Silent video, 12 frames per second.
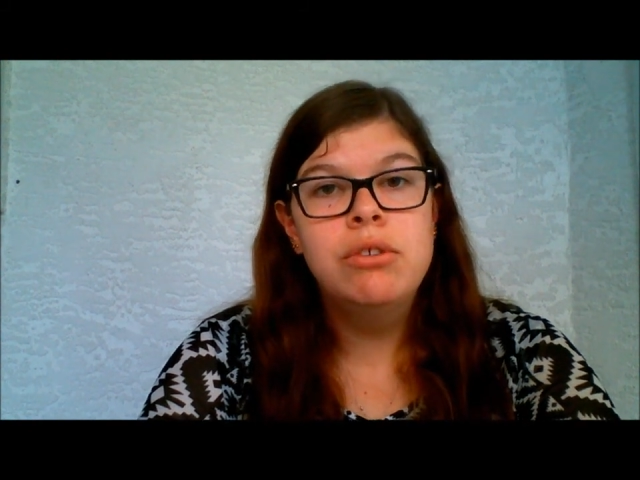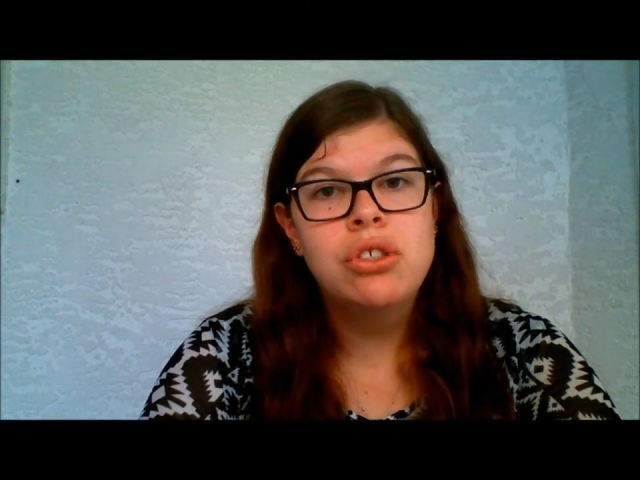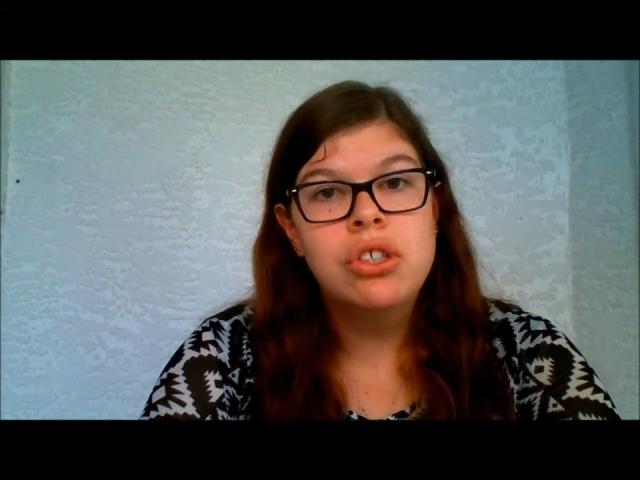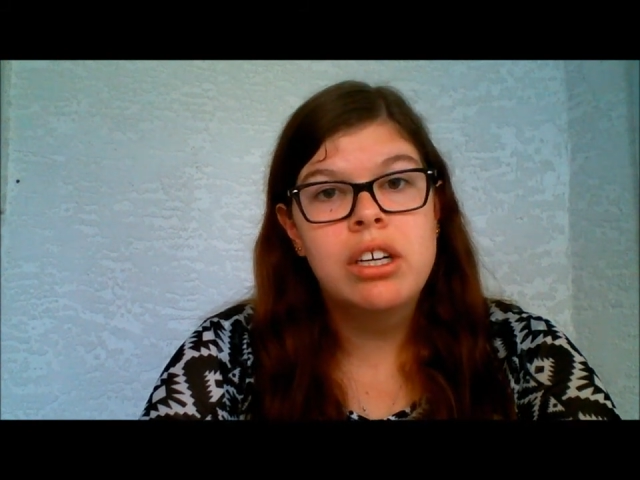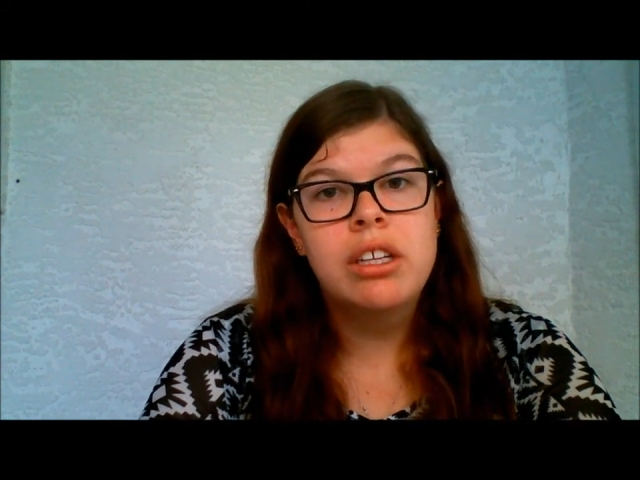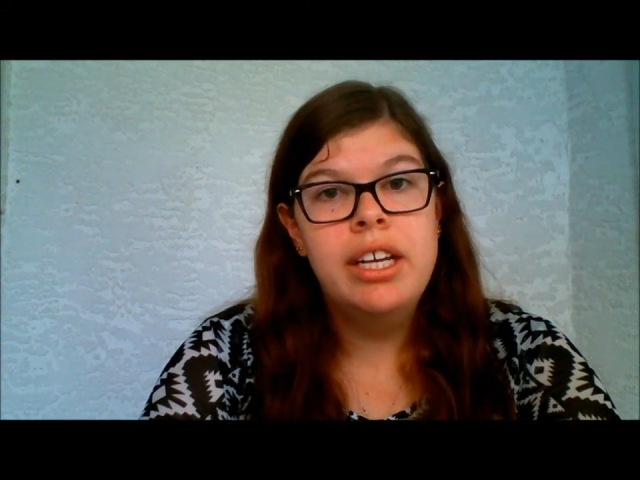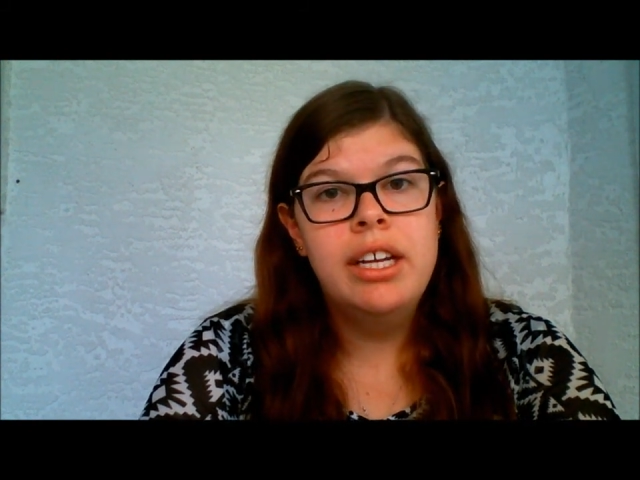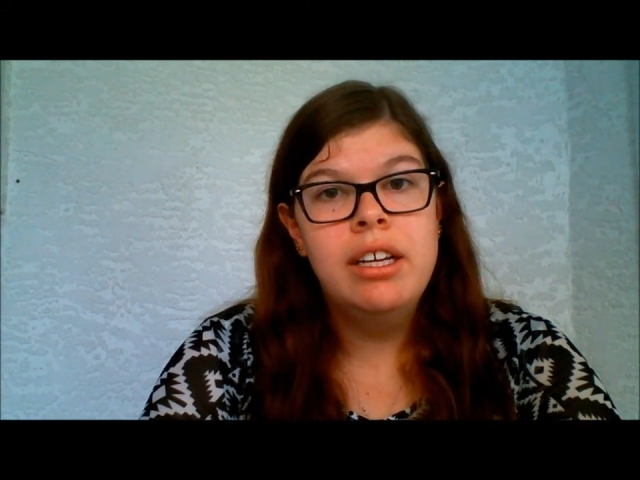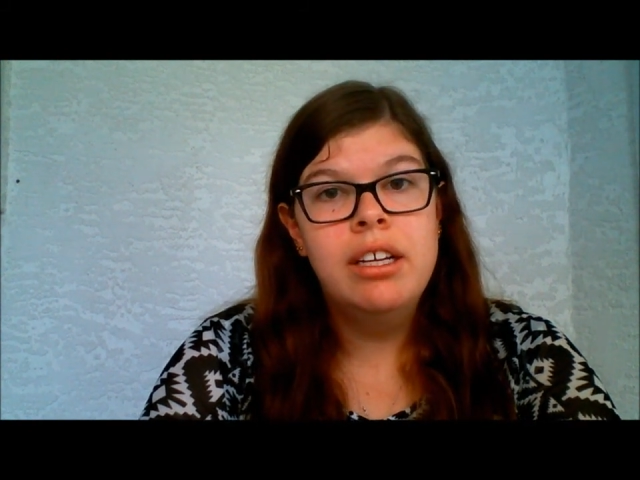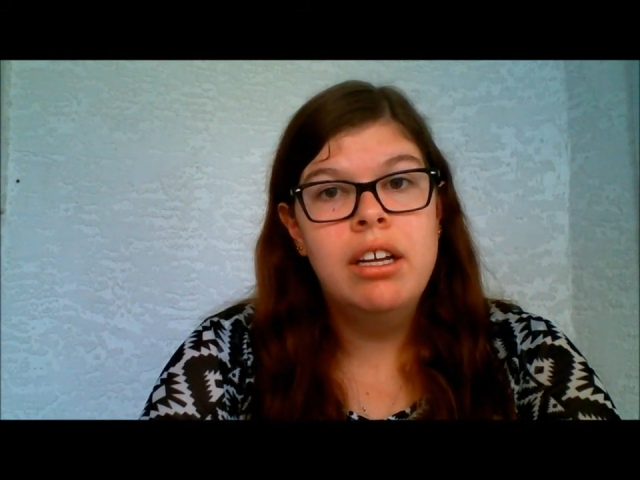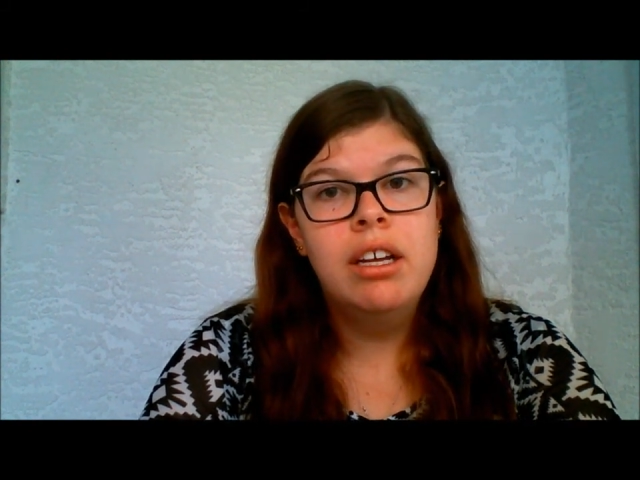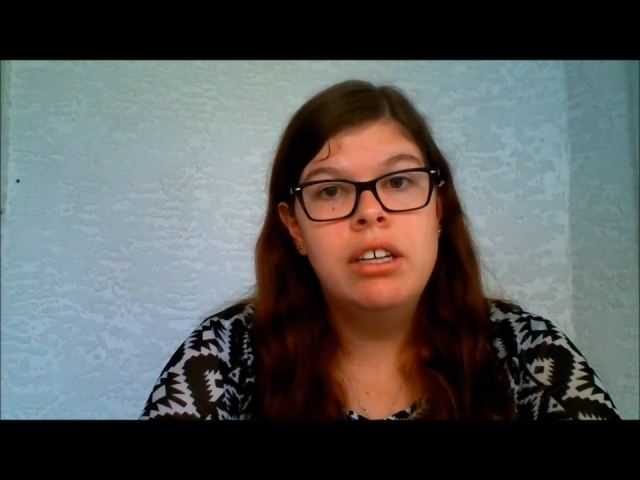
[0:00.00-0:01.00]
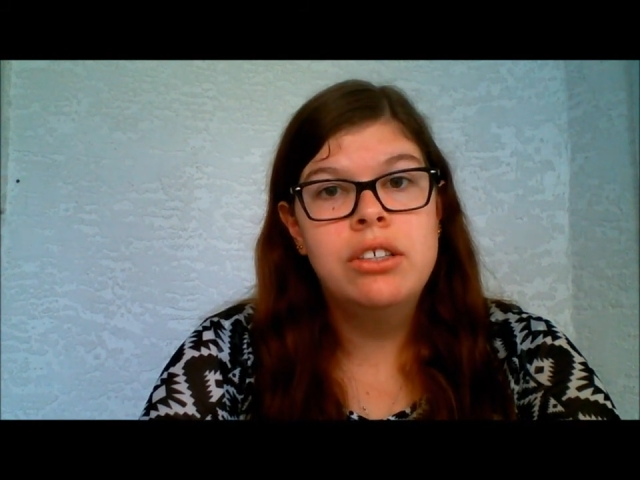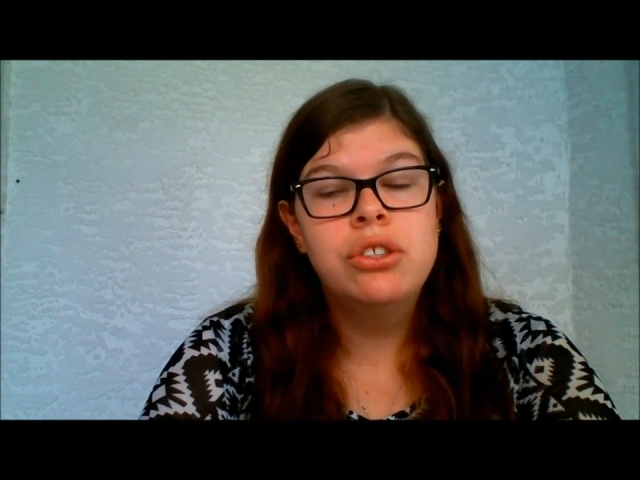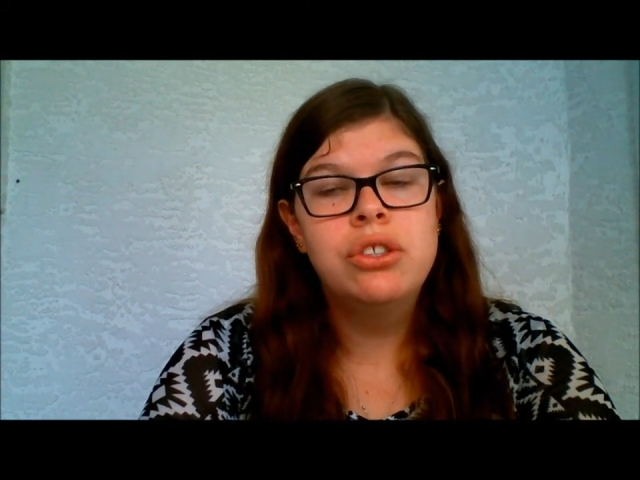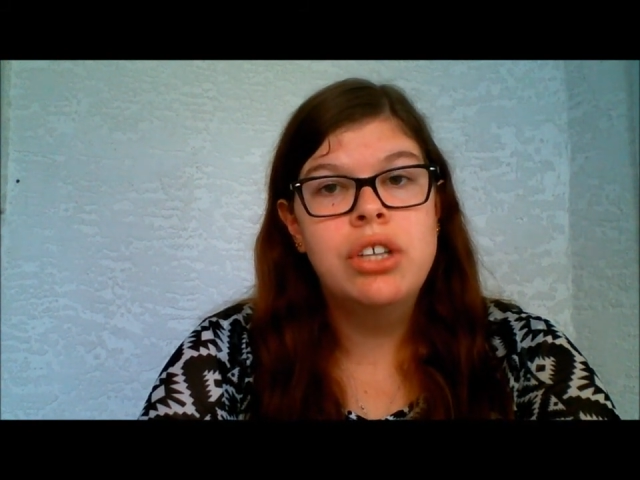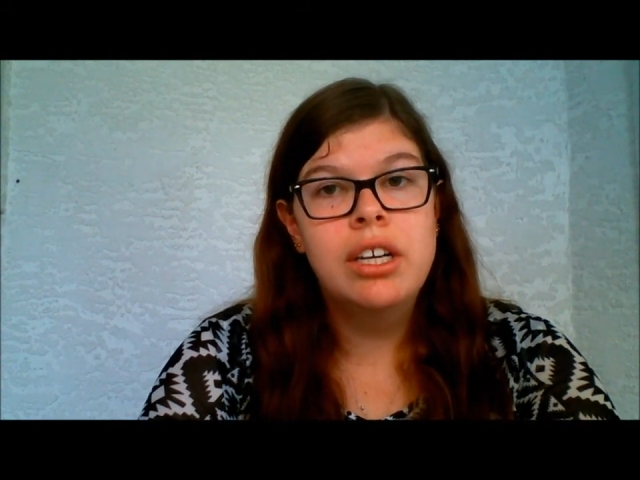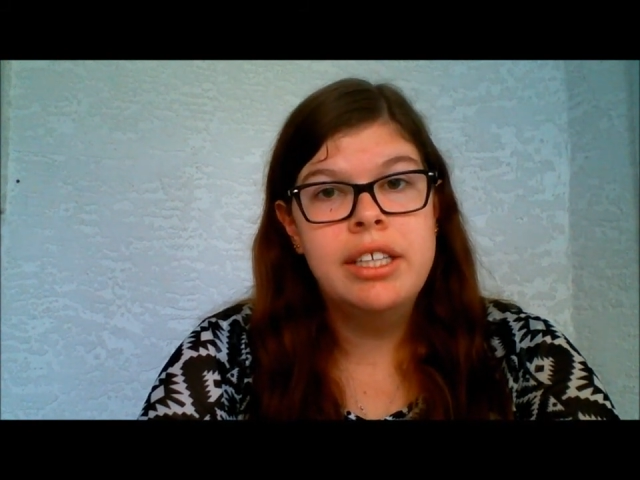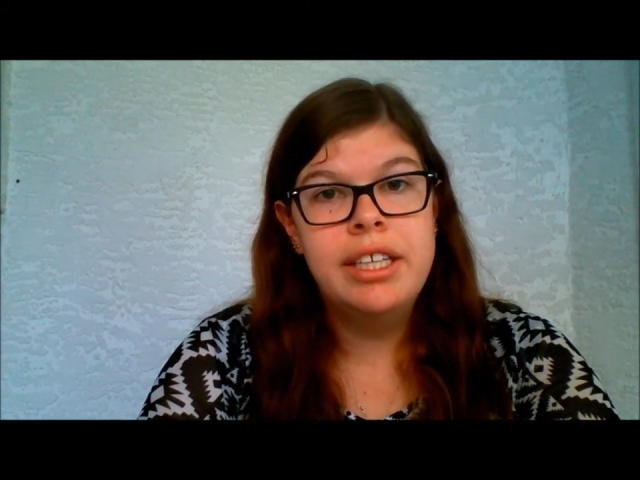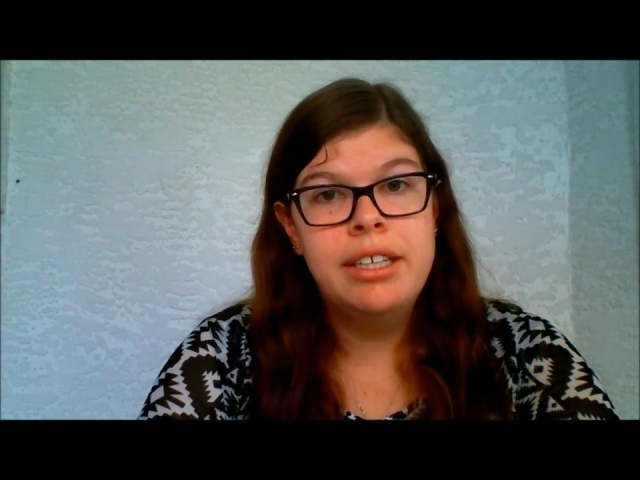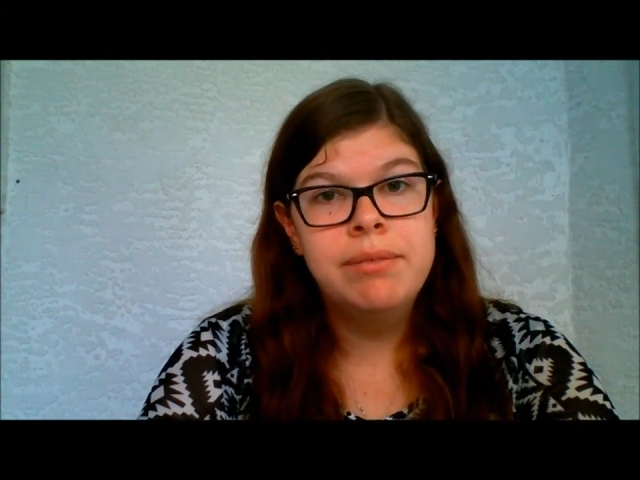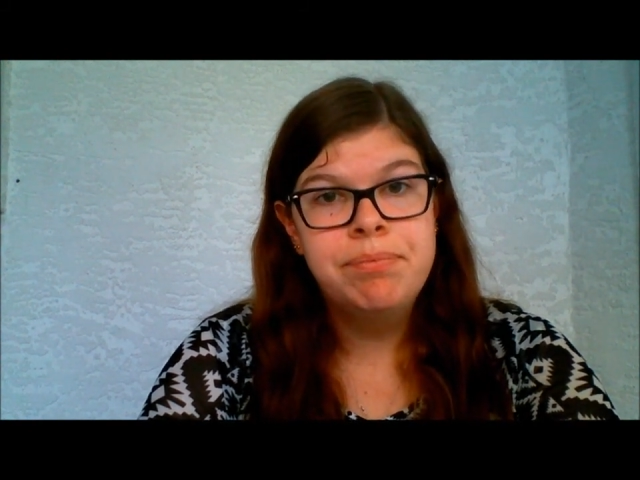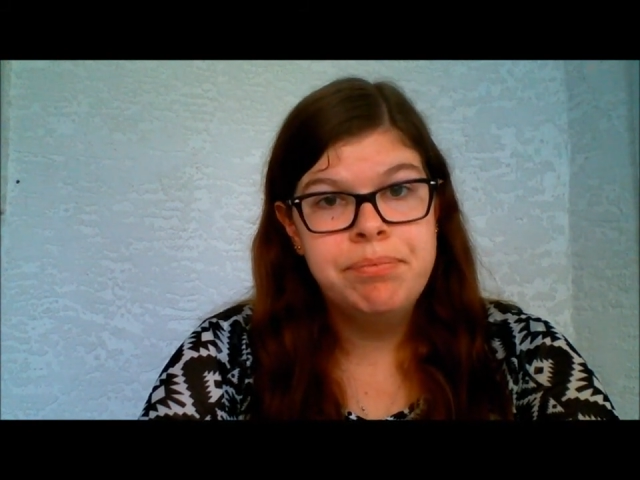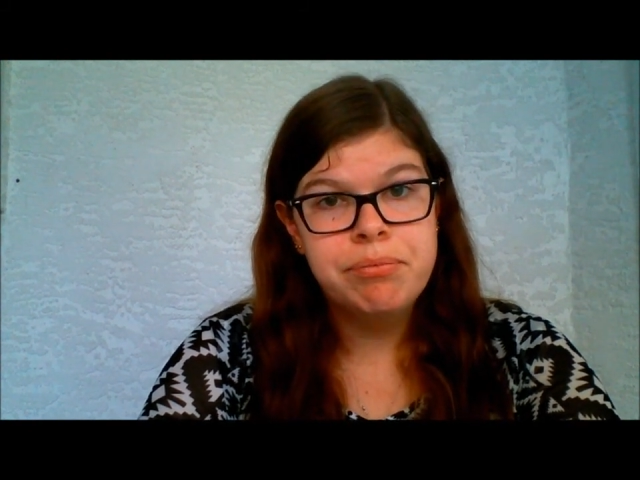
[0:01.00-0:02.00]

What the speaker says: struggling